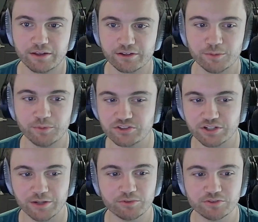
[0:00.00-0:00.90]
commit
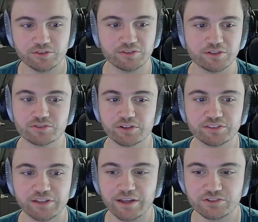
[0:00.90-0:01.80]
chain, which is essentially a
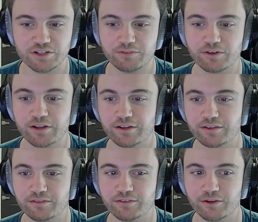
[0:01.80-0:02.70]
side chain, right?
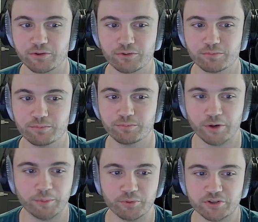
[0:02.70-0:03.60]
And, they're
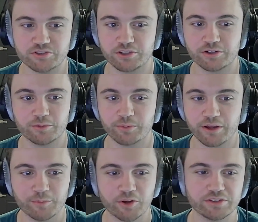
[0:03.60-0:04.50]
a bridge secured
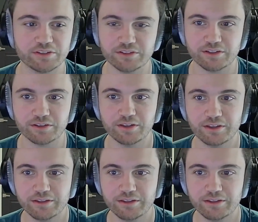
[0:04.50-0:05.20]
by a multi-sig.